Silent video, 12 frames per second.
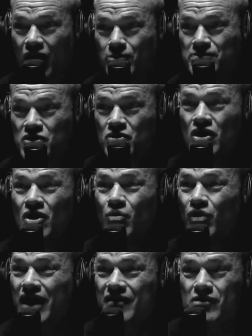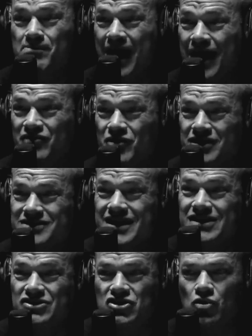help you, whatever path you're going to
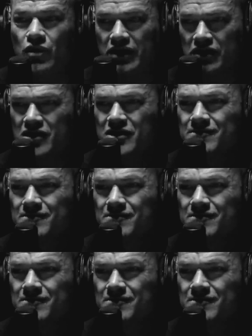take, do it.